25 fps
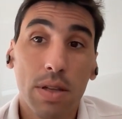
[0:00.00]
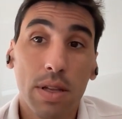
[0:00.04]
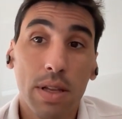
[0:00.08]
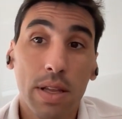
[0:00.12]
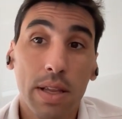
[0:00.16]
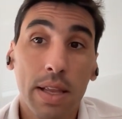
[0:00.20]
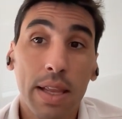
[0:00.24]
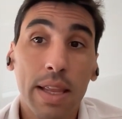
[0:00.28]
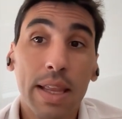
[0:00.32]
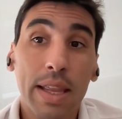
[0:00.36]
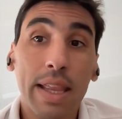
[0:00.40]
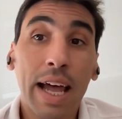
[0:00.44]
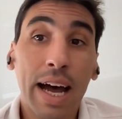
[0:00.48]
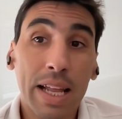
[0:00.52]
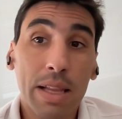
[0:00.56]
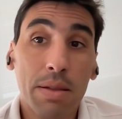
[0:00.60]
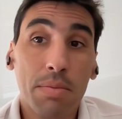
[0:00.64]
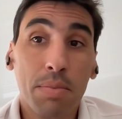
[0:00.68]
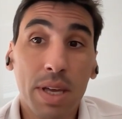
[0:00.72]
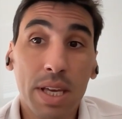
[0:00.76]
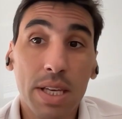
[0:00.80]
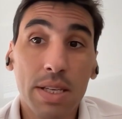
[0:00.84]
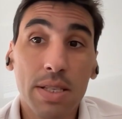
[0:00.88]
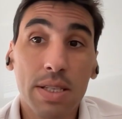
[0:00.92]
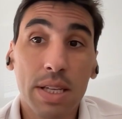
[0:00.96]
that
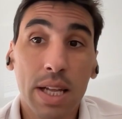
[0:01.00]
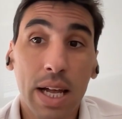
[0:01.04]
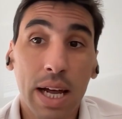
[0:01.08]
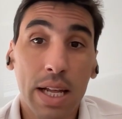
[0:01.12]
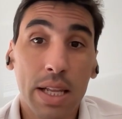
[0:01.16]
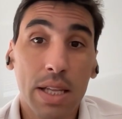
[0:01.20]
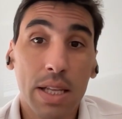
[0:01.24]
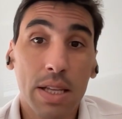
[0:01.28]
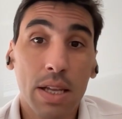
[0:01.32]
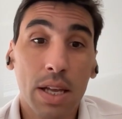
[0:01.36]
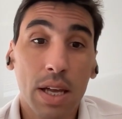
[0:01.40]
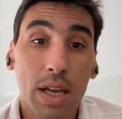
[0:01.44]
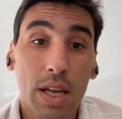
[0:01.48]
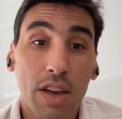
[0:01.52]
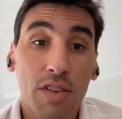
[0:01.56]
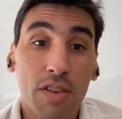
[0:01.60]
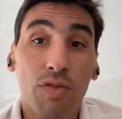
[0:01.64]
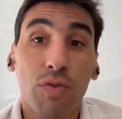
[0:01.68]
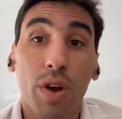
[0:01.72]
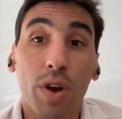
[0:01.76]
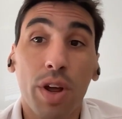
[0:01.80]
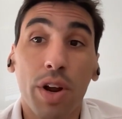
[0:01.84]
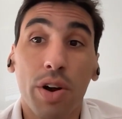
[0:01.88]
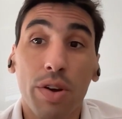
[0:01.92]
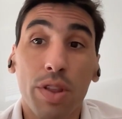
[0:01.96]
means that if
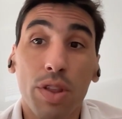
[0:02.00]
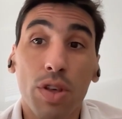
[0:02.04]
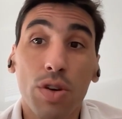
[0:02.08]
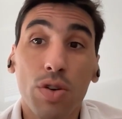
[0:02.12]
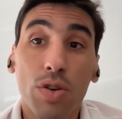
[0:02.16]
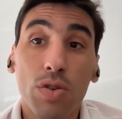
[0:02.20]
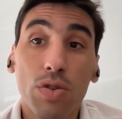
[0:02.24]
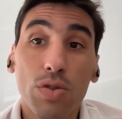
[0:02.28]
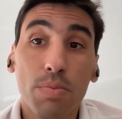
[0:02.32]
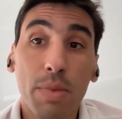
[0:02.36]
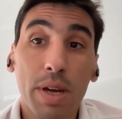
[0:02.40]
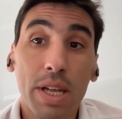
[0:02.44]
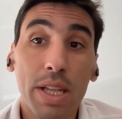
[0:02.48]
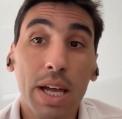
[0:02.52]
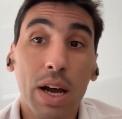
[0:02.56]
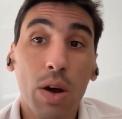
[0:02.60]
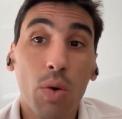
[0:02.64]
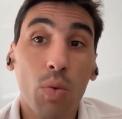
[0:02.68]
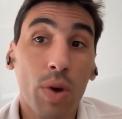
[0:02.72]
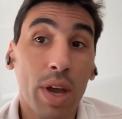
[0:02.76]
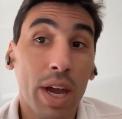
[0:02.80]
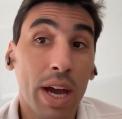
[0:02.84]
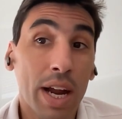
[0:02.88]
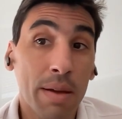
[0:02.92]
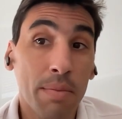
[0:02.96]
we reduce methane,
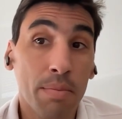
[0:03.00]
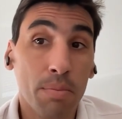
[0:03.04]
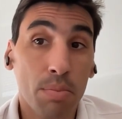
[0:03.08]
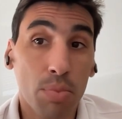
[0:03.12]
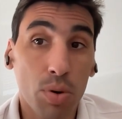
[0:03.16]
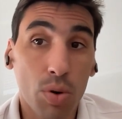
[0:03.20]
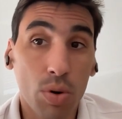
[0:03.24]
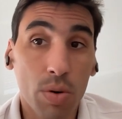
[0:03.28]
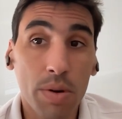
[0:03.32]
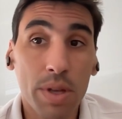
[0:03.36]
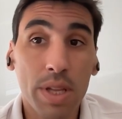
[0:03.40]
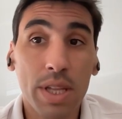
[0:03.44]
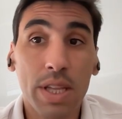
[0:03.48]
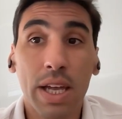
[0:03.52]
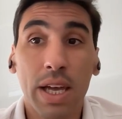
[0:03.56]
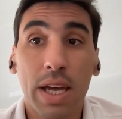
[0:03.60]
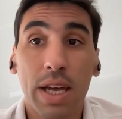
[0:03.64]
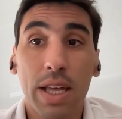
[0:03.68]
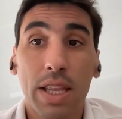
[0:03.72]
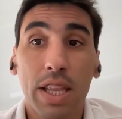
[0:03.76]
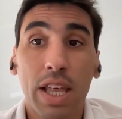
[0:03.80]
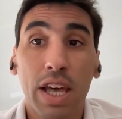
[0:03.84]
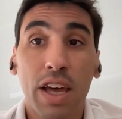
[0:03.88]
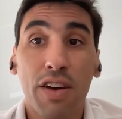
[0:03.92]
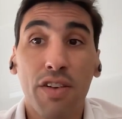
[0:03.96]
we are improving
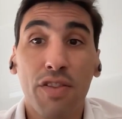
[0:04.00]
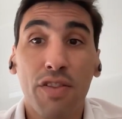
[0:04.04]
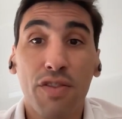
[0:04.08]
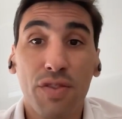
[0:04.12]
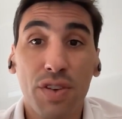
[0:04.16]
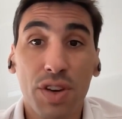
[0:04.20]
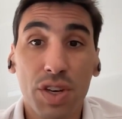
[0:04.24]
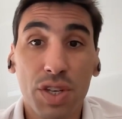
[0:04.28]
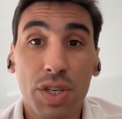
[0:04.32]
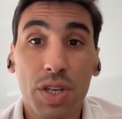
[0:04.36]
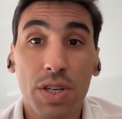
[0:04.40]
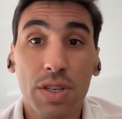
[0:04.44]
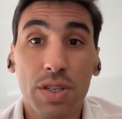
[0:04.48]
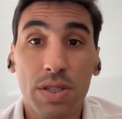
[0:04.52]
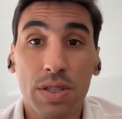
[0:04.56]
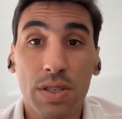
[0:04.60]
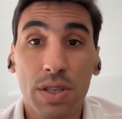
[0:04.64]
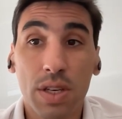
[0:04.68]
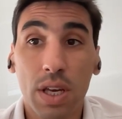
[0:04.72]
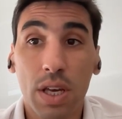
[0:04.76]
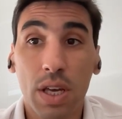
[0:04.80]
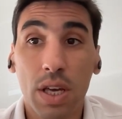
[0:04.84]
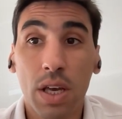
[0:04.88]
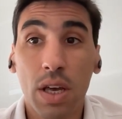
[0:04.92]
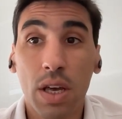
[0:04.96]
the the
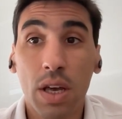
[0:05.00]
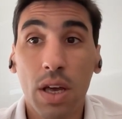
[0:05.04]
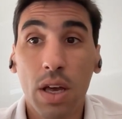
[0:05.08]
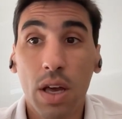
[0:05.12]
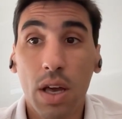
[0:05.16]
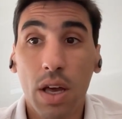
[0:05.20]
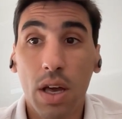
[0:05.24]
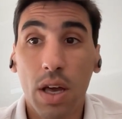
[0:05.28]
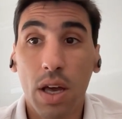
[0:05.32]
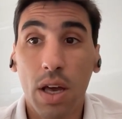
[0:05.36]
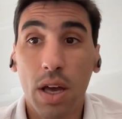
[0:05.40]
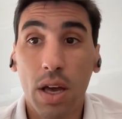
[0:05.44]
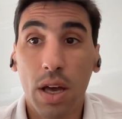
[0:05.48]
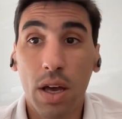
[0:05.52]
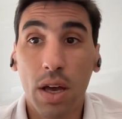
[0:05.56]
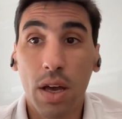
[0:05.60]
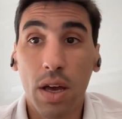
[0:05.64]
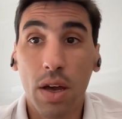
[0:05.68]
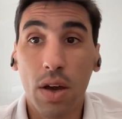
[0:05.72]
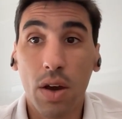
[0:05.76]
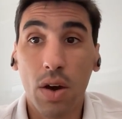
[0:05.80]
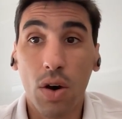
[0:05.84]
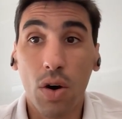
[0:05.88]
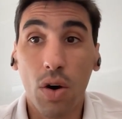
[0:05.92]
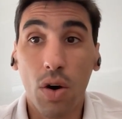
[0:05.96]
efficiency uh,
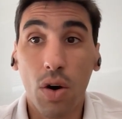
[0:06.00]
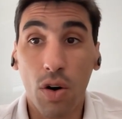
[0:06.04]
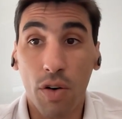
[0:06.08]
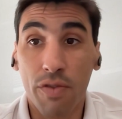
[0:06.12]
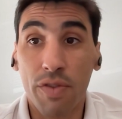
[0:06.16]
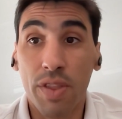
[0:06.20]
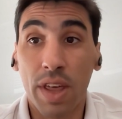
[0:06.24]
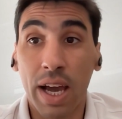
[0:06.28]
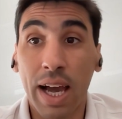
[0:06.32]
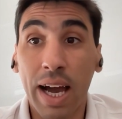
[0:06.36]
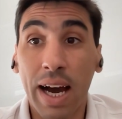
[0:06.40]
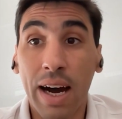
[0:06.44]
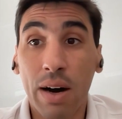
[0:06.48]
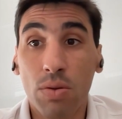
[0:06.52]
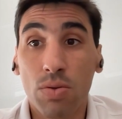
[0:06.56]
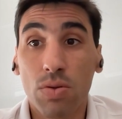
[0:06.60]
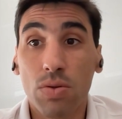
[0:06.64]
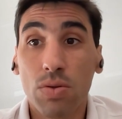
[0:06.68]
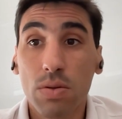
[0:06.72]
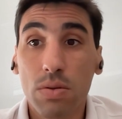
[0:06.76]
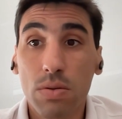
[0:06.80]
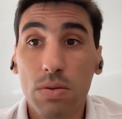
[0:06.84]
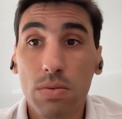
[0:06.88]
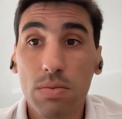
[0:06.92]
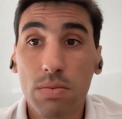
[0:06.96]
of the
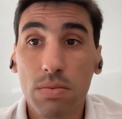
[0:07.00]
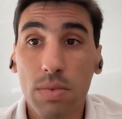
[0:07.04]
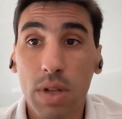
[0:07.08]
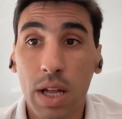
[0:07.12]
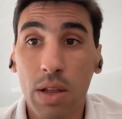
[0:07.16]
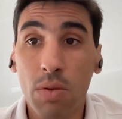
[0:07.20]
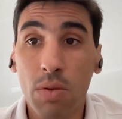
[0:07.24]
cows that